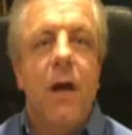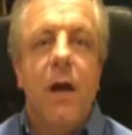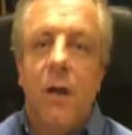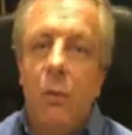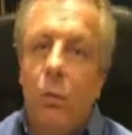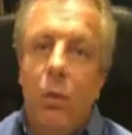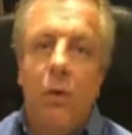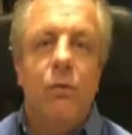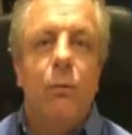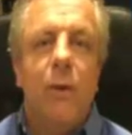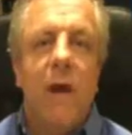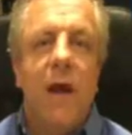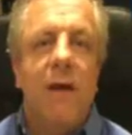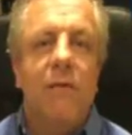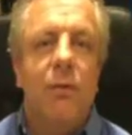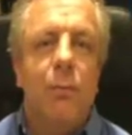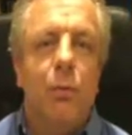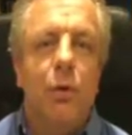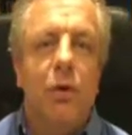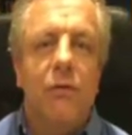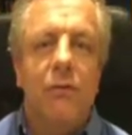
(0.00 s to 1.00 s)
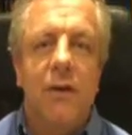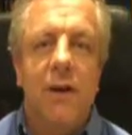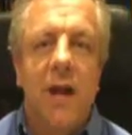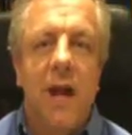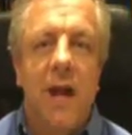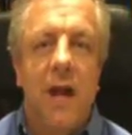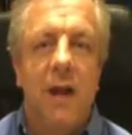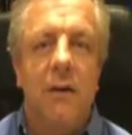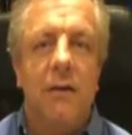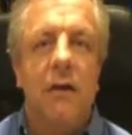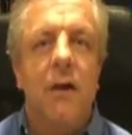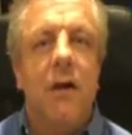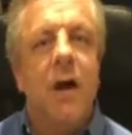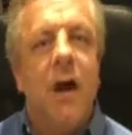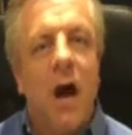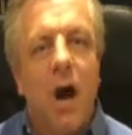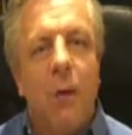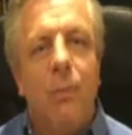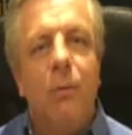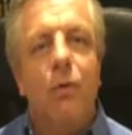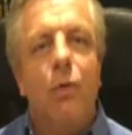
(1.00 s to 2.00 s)
And once we have the books in hand,
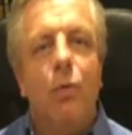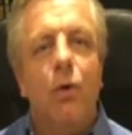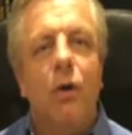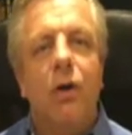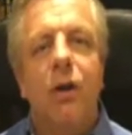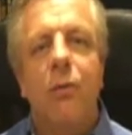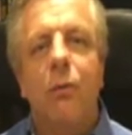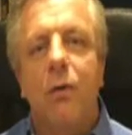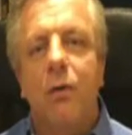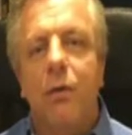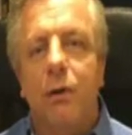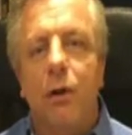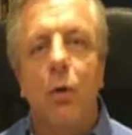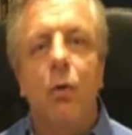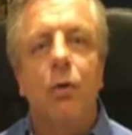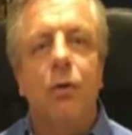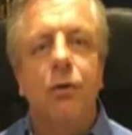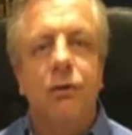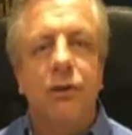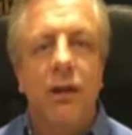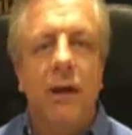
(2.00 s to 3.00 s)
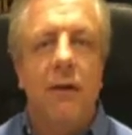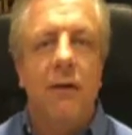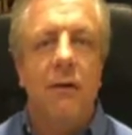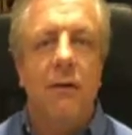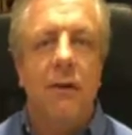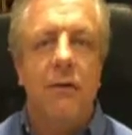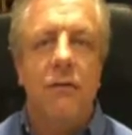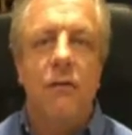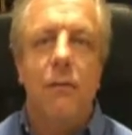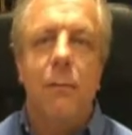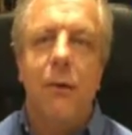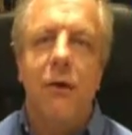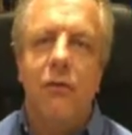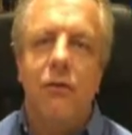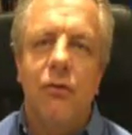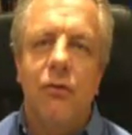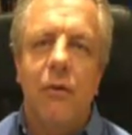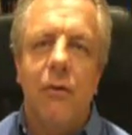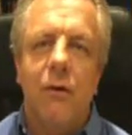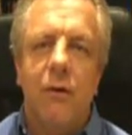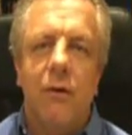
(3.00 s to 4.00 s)
I'll be working with local charities to make
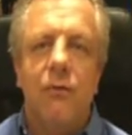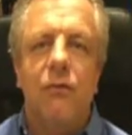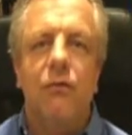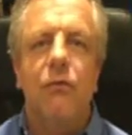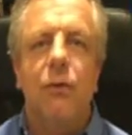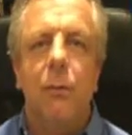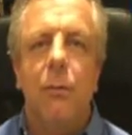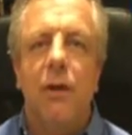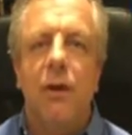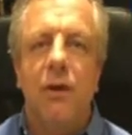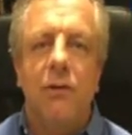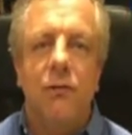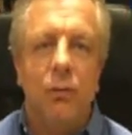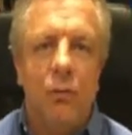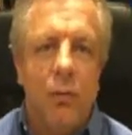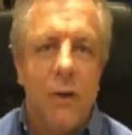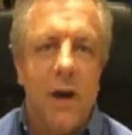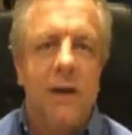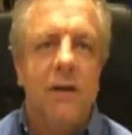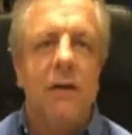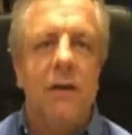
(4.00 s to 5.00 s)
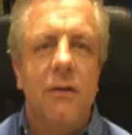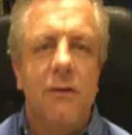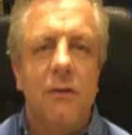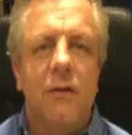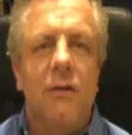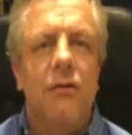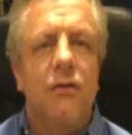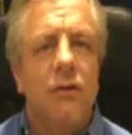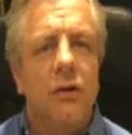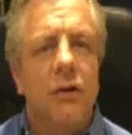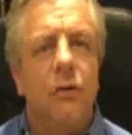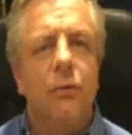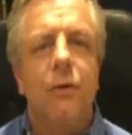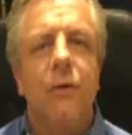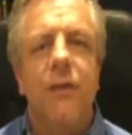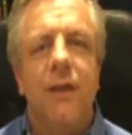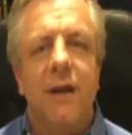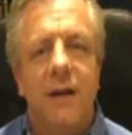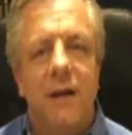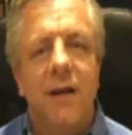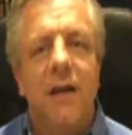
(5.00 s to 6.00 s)
sure they're distributed directly to the
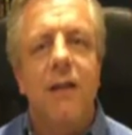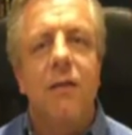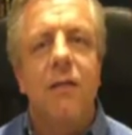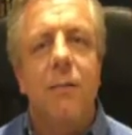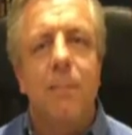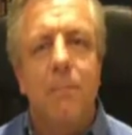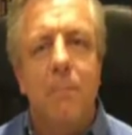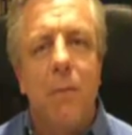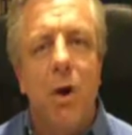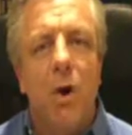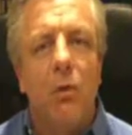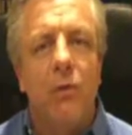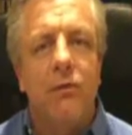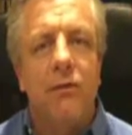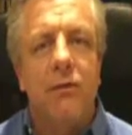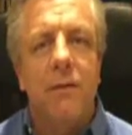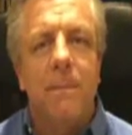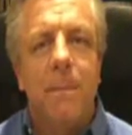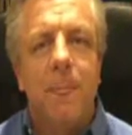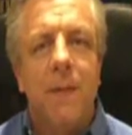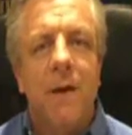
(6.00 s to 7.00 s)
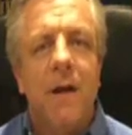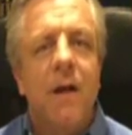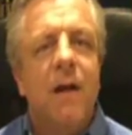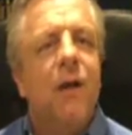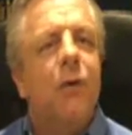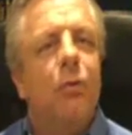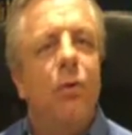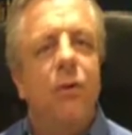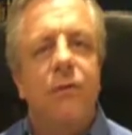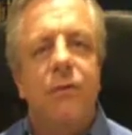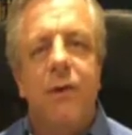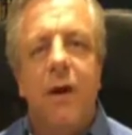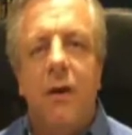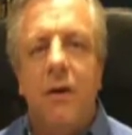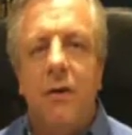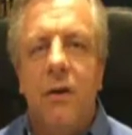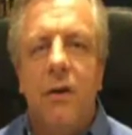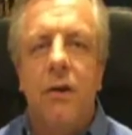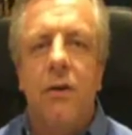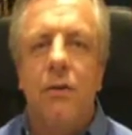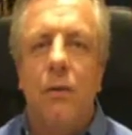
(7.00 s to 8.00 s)
children that need them most. We've
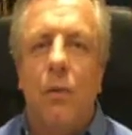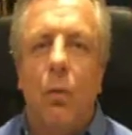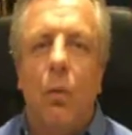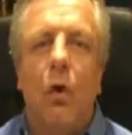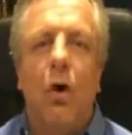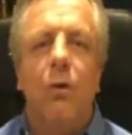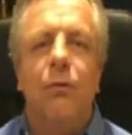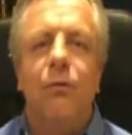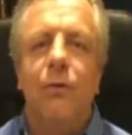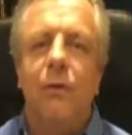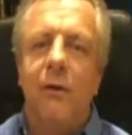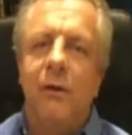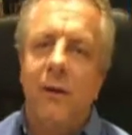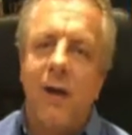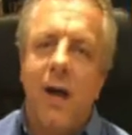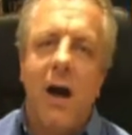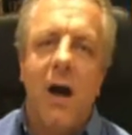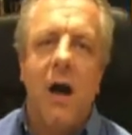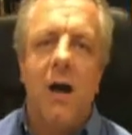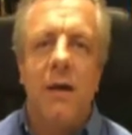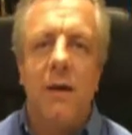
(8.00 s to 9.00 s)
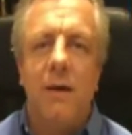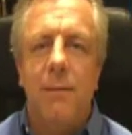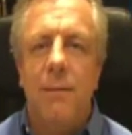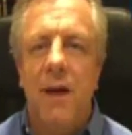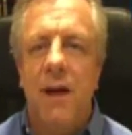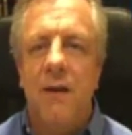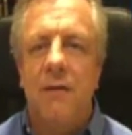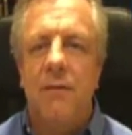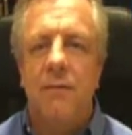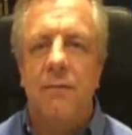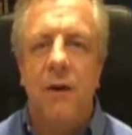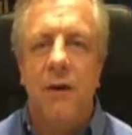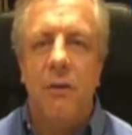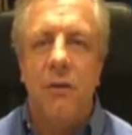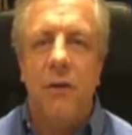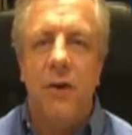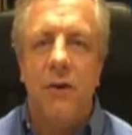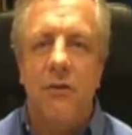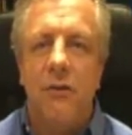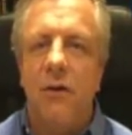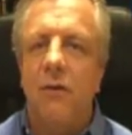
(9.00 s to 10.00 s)
targeted the Walter and Connie Payton
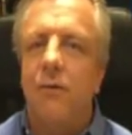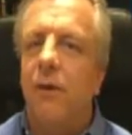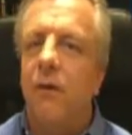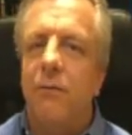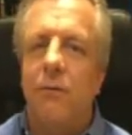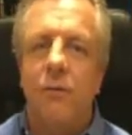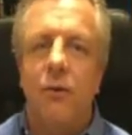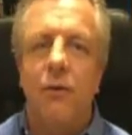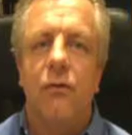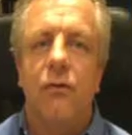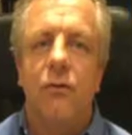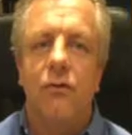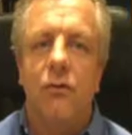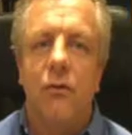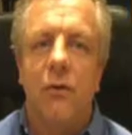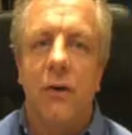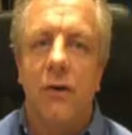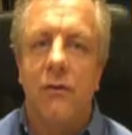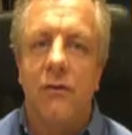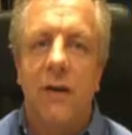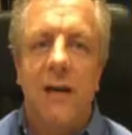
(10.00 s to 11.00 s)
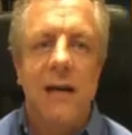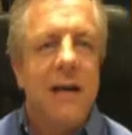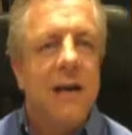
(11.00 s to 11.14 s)
Foundation as our first choice.